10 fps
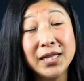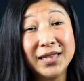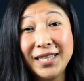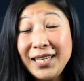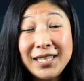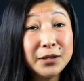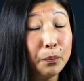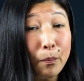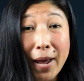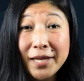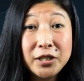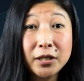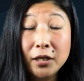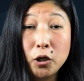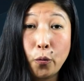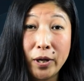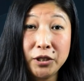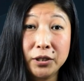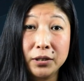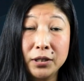These magical
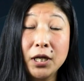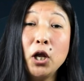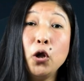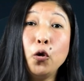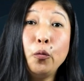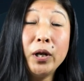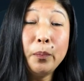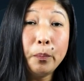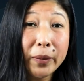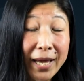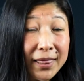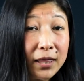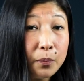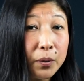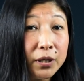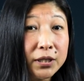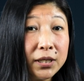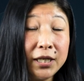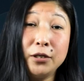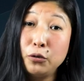questions will get the
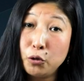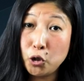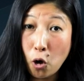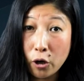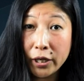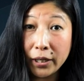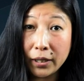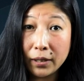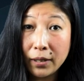person into talking,